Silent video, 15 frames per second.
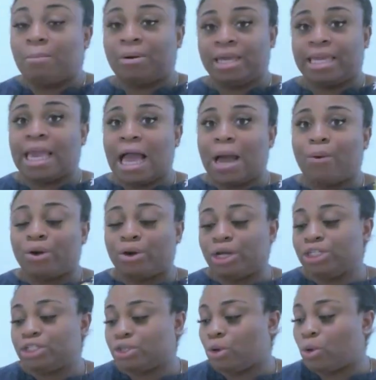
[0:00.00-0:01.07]
But yeah, we're
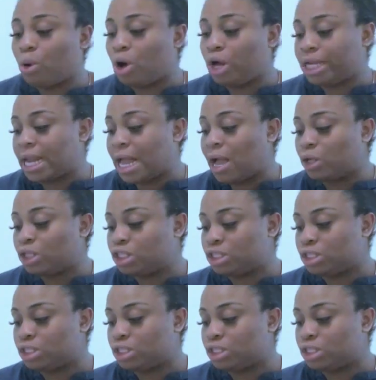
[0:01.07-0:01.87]
going to go on now